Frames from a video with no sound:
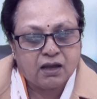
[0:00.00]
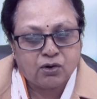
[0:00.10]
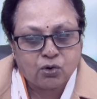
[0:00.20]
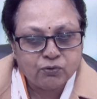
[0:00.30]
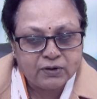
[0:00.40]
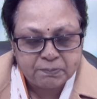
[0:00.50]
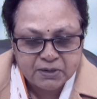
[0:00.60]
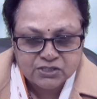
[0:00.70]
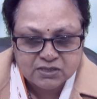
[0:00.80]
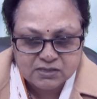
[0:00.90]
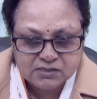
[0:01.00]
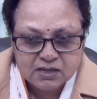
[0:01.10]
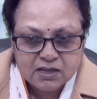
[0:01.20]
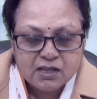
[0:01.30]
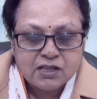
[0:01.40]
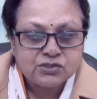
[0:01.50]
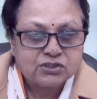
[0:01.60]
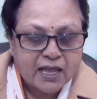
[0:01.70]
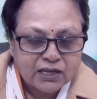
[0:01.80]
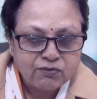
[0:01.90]
COVID patients. So
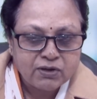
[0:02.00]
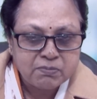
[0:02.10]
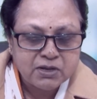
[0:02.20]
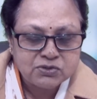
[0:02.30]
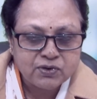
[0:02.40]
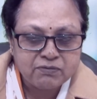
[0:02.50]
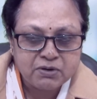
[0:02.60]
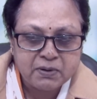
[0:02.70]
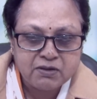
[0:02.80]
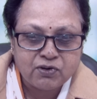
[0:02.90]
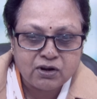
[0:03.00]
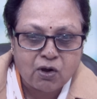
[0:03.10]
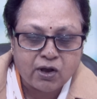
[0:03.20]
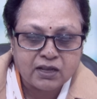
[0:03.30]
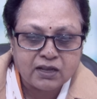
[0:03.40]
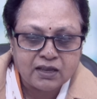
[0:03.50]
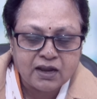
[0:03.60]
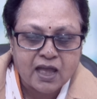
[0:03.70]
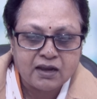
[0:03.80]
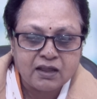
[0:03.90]
thank you very much for everybody for logging in,
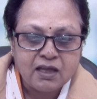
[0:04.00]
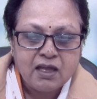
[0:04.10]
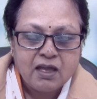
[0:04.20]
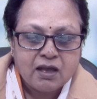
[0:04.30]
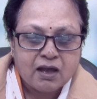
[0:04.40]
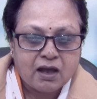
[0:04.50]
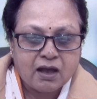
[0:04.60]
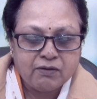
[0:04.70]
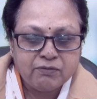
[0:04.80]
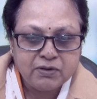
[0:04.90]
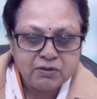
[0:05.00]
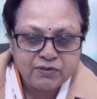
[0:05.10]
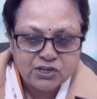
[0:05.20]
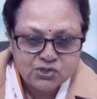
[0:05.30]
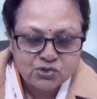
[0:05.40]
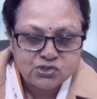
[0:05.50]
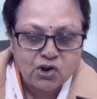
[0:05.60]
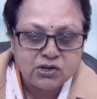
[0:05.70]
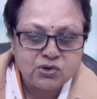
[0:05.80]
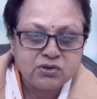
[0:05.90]
and we wish to
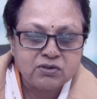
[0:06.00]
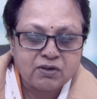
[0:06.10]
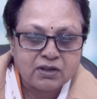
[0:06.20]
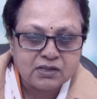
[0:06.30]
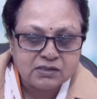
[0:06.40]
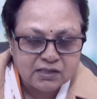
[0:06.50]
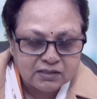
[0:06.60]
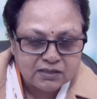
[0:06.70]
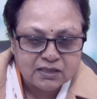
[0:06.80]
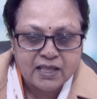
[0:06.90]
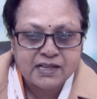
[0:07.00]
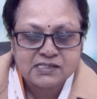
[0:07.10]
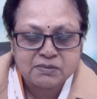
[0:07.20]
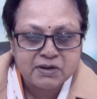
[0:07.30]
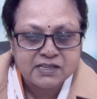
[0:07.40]
join you in next similar